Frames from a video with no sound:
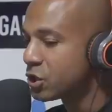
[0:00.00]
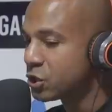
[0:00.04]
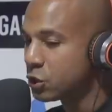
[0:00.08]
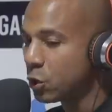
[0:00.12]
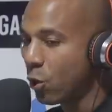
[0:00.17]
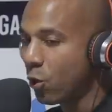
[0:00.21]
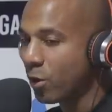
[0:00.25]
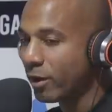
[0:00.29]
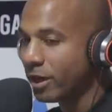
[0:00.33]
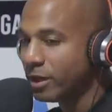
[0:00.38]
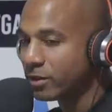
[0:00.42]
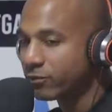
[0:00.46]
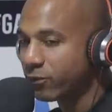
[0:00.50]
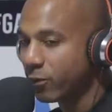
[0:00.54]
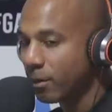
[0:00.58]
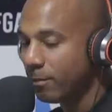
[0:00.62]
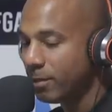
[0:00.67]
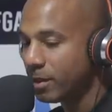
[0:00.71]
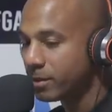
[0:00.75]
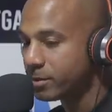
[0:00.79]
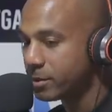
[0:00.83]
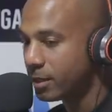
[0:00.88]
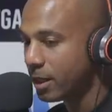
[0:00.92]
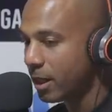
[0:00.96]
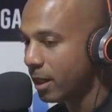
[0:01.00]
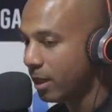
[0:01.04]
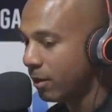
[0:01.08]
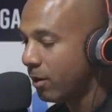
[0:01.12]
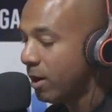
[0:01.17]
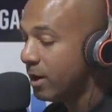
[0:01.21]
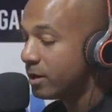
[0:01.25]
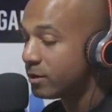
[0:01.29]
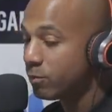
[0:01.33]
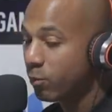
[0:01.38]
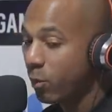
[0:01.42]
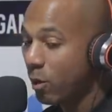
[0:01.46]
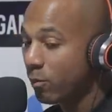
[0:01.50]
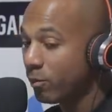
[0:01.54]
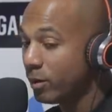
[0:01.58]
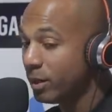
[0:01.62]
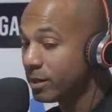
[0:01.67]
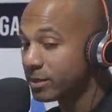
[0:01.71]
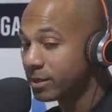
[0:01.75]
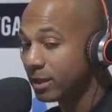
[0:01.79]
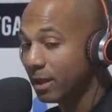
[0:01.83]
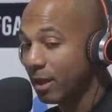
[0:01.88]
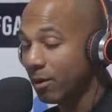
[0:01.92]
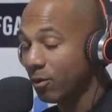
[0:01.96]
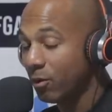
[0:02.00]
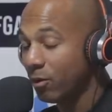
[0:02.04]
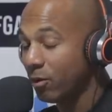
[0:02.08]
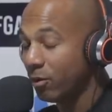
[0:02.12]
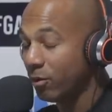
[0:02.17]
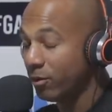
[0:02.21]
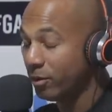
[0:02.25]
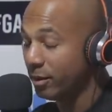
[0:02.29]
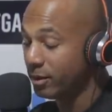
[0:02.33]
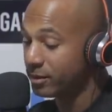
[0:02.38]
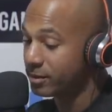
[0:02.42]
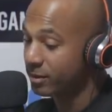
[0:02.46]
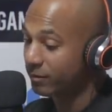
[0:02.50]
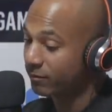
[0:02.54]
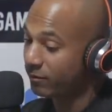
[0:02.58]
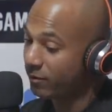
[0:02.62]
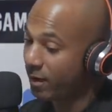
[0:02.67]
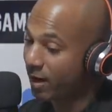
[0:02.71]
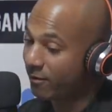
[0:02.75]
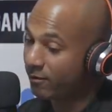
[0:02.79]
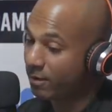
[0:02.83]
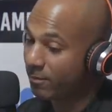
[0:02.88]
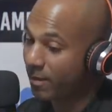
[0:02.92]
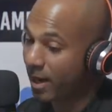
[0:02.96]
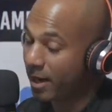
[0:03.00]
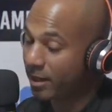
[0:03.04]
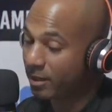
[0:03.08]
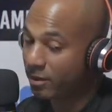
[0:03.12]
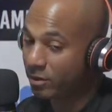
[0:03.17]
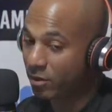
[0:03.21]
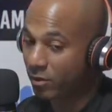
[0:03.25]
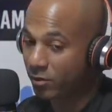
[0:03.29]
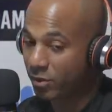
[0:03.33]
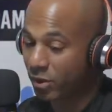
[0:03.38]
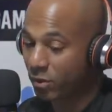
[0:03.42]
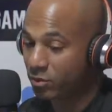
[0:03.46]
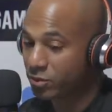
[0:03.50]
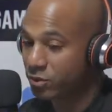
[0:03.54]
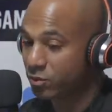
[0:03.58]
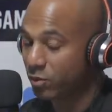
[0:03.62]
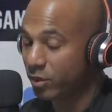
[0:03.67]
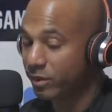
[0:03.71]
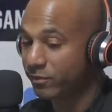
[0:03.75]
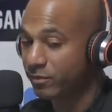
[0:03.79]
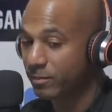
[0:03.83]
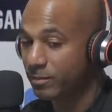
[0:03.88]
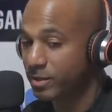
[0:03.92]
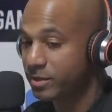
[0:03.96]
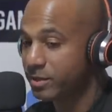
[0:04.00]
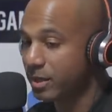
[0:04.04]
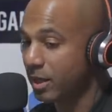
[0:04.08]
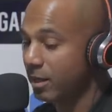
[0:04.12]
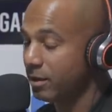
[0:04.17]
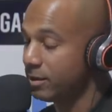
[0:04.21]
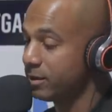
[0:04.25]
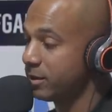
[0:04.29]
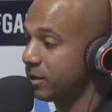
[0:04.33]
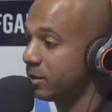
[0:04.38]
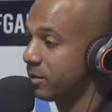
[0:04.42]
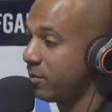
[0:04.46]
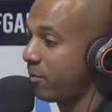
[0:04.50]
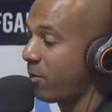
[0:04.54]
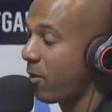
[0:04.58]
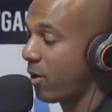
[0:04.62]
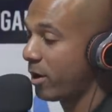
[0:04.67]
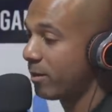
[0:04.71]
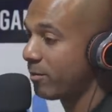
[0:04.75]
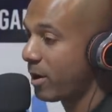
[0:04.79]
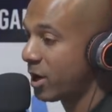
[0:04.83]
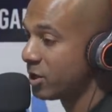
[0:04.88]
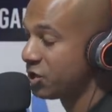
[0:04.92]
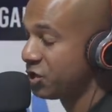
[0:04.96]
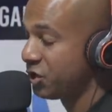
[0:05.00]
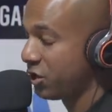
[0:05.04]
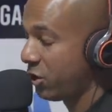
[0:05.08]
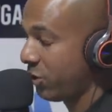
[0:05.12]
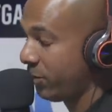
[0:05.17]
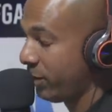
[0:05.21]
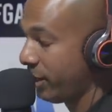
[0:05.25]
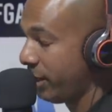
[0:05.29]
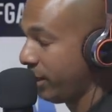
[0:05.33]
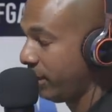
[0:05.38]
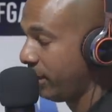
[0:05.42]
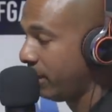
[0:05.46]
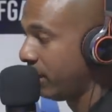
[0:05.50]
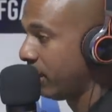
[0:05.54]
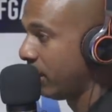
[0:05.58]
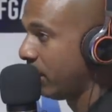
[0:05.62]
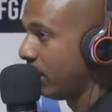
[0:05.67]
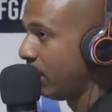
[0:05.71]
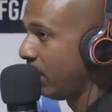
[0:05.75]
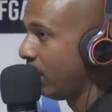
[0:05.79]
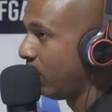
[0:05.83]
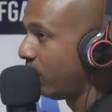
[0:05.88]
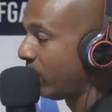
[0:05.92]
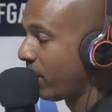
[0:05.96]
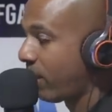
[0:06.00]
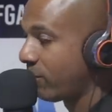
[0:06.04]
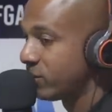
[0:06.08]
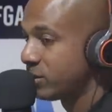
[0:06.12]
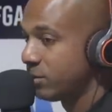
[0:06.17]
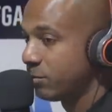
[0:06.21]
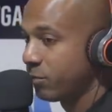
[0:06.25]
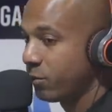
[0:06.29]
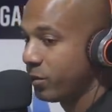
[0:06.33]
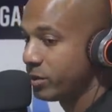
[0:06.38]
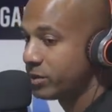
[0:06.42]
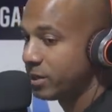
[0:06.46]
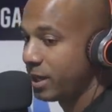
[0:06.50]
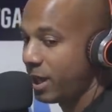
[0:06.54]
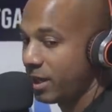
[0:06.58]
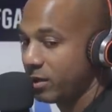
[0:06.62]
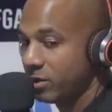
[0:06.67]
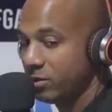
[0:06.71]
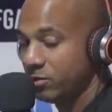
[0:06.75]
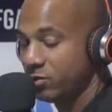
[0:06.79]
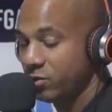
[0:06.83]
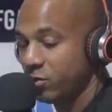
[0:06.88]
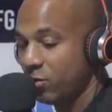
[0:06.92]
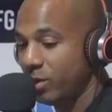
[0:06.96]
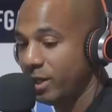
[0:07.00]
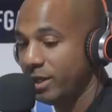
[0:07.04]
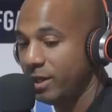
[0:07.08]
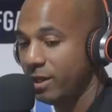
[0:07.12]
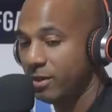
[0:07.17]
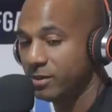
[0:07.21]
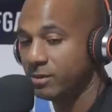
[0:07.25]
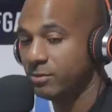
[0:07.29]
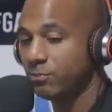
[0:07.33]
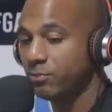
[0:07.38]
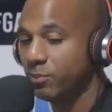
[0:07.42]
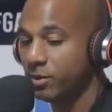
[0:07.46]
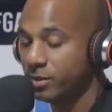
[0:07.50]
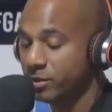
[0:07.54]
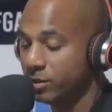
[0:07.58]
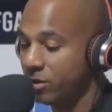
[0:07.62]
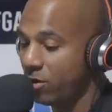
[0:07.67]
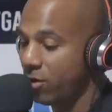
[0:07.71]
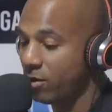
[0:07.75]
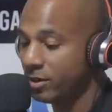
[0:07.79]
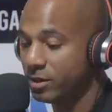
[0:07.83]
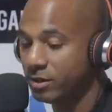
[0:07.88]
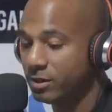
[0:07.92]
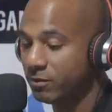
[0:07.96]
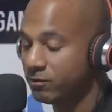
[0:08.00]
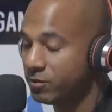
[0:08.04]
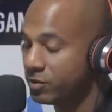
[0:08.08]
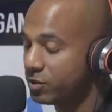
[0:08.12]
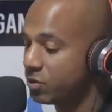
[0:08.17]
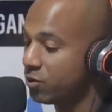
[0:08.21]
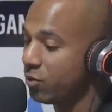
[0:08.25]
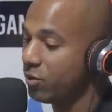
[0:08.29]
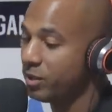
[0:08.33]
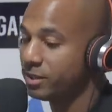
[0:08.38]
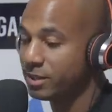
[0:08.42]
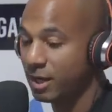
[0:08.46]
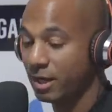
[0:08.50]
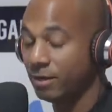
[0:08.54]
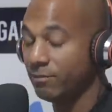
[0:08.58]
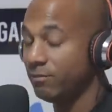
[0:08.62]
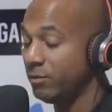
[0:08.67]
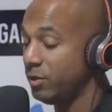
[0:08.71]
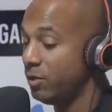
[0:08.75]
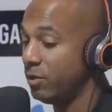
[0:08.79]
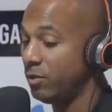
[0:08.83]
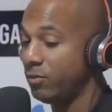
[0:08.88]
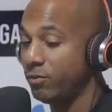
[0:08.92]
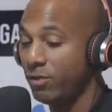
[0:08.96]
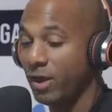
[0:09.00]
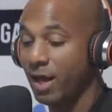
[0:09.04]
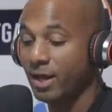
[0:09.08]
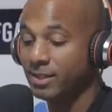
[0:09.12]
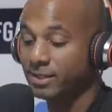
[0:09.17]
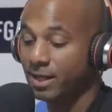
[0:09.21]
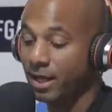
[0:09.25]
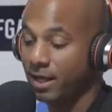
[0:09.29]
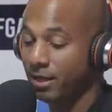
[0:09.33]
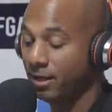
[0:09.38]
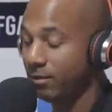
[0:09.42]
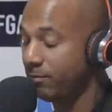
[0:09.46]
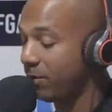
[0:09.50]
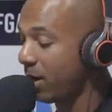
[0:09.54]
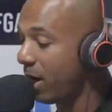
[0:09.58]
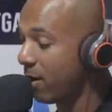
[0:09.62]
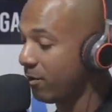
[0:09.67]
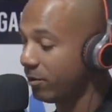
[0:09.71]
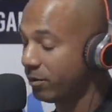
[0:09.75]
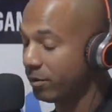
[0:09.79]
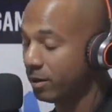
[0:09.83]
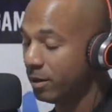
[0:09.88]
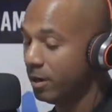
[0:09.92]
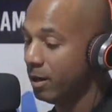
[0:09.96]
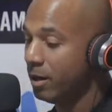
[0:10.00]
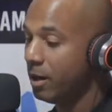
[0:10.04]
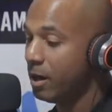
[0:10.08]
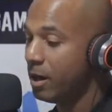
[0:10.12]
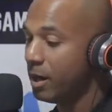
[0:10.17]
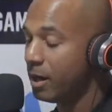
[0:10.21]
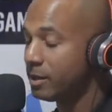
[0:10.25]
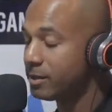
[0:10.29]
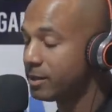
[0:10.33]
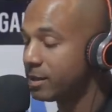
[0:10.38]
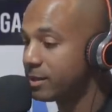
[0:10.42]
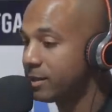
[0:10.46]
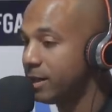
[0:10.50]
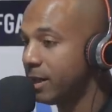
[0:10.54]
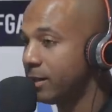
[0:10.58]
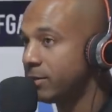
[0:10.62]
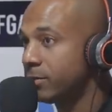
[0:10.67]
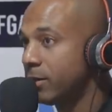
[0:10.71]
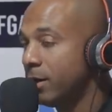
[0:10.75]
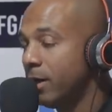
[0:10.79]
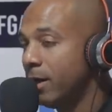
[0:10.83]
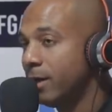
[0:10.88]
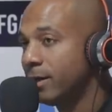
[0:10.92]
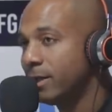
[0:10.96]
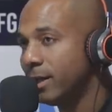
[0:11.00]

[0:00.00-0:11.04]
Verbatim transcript: Stories from the cell. Well, listen, I- uh, listen. For everybody that don't know, stories from the cell is just a part of my journey. When I was in prison, after 20 years in prison, all the different stories, I you know, things I encountered, it's just this.